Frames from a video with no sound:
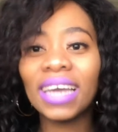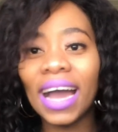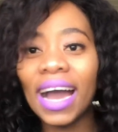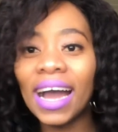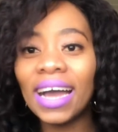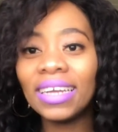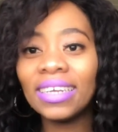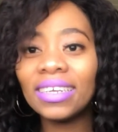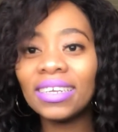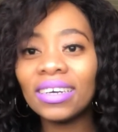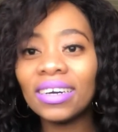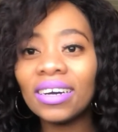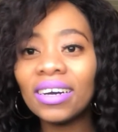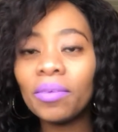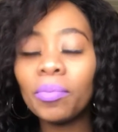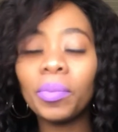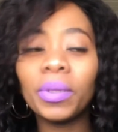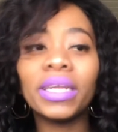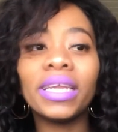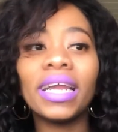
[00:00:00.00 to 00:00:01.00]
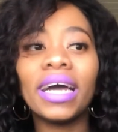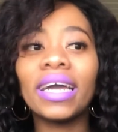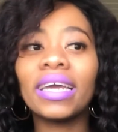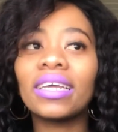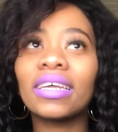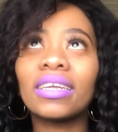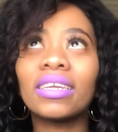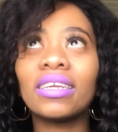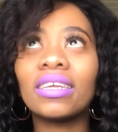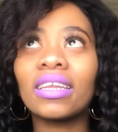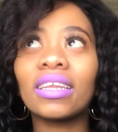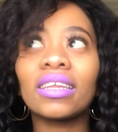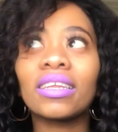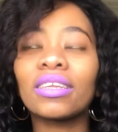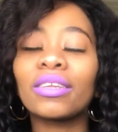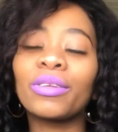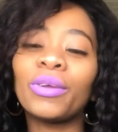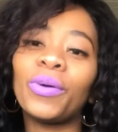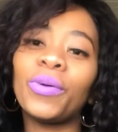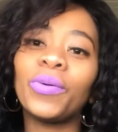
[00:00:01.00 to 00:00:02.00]
kinda, but like
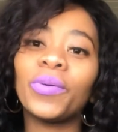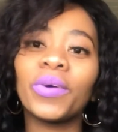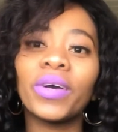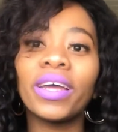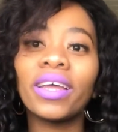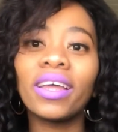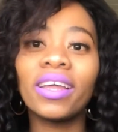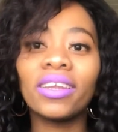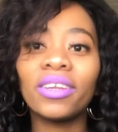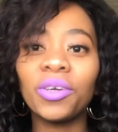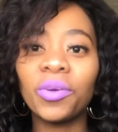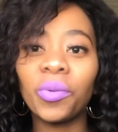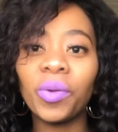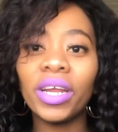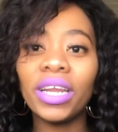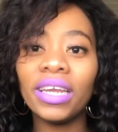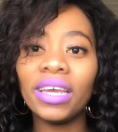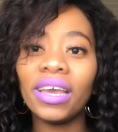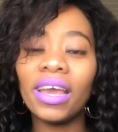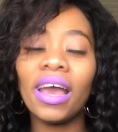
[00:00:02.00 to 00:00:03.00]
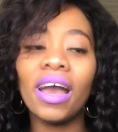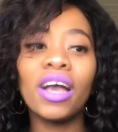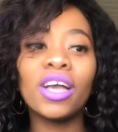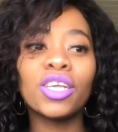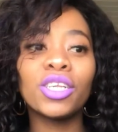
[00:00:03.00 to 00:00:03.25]
no, not really.